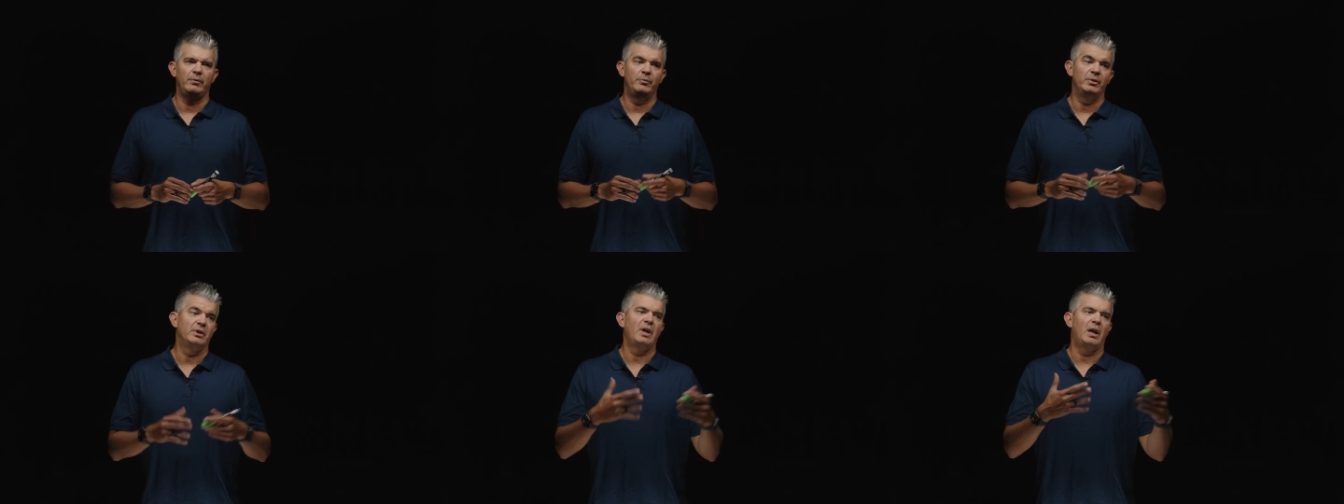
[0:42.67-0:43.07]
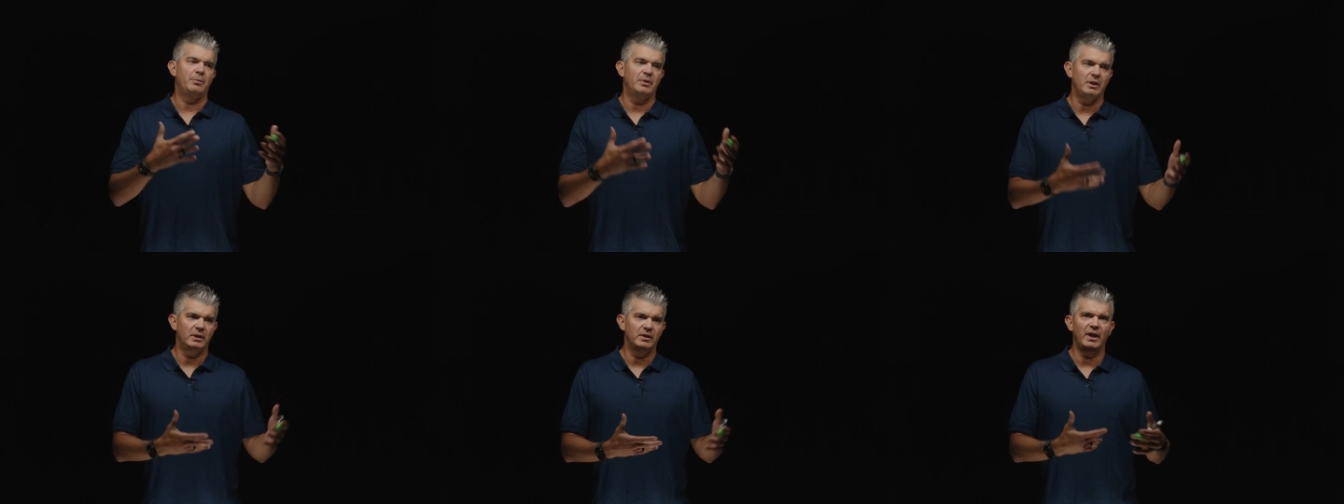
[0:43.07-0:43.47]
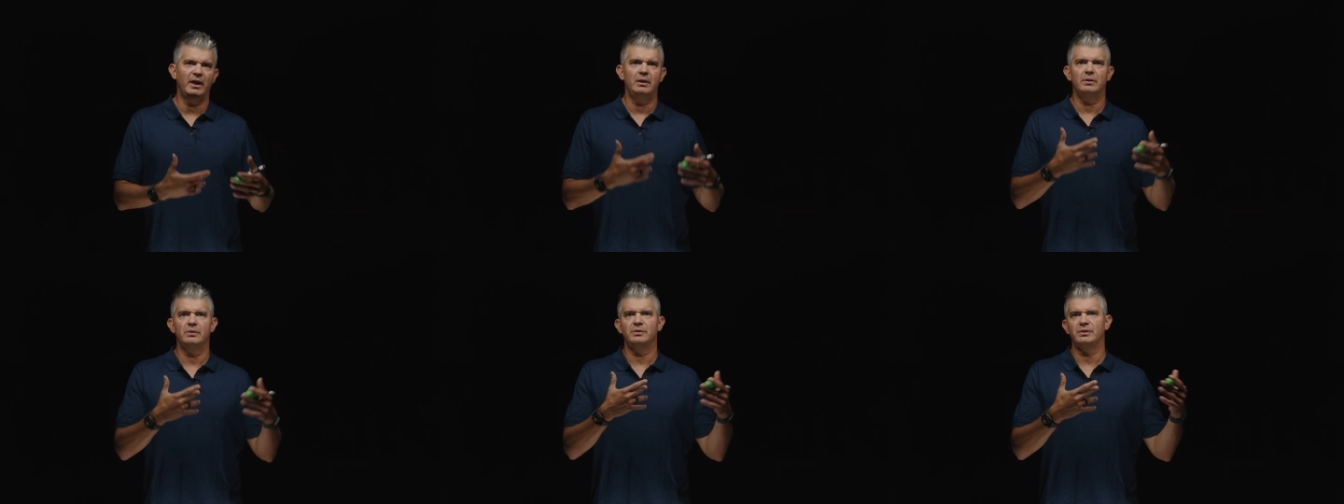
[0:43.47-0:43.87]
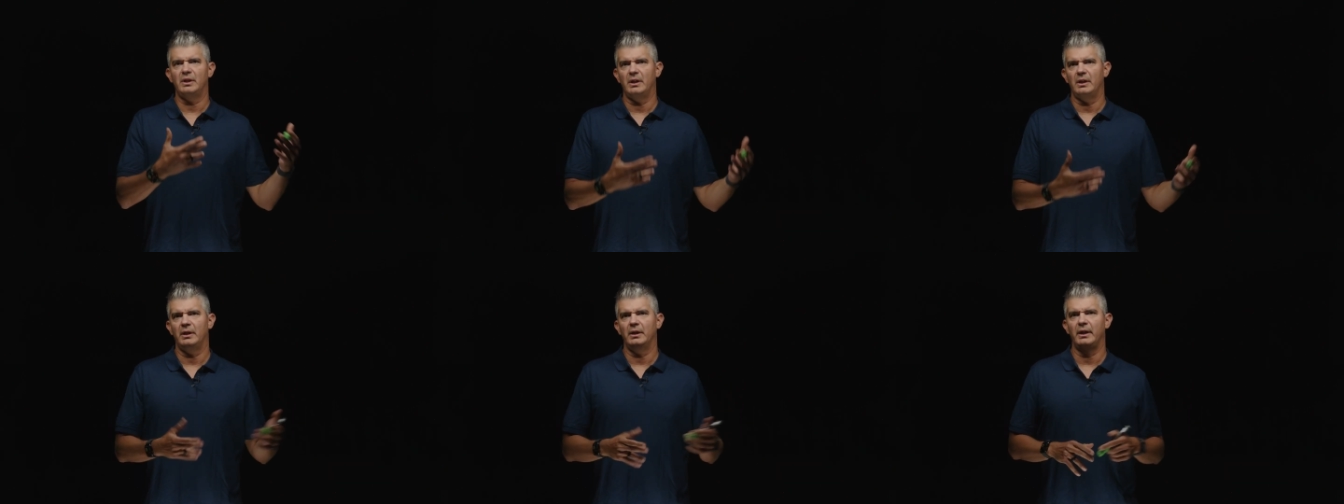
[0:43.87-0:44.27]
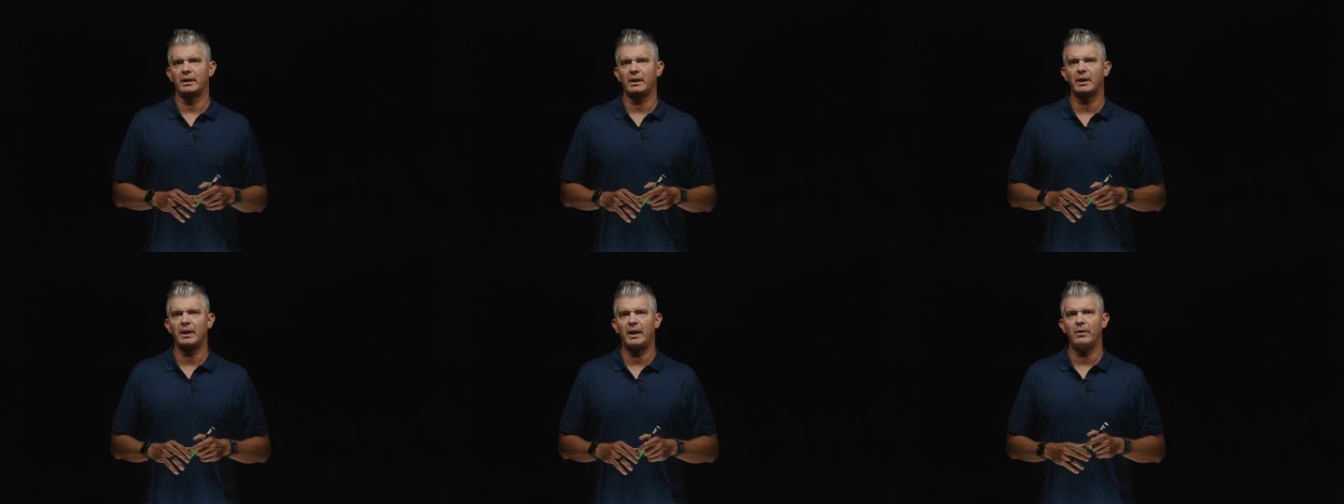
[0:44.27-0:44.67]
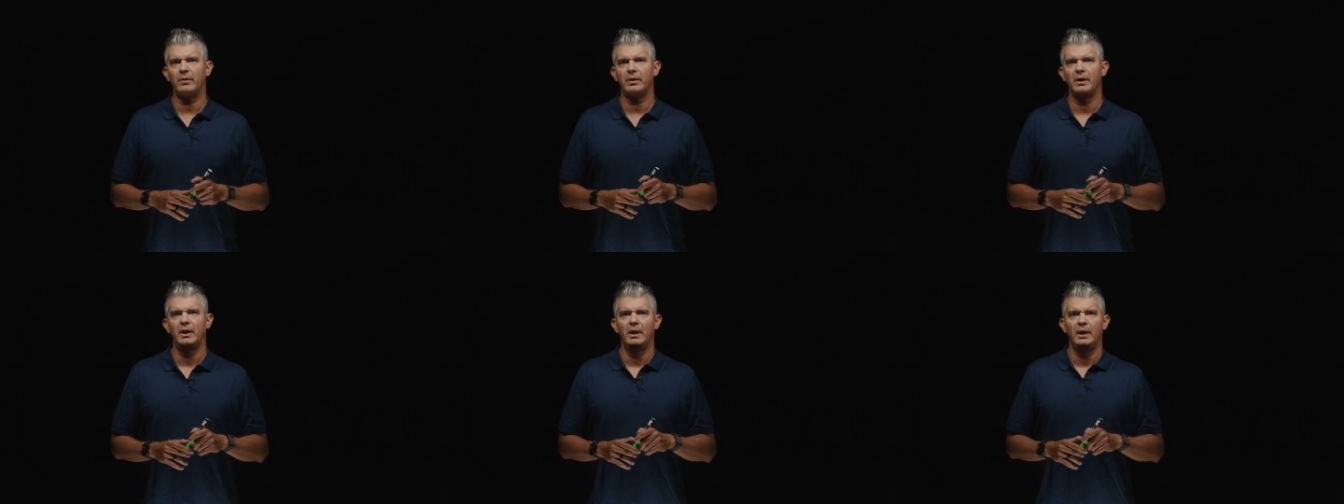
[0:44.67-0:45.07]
We've been adopting containers and cloud.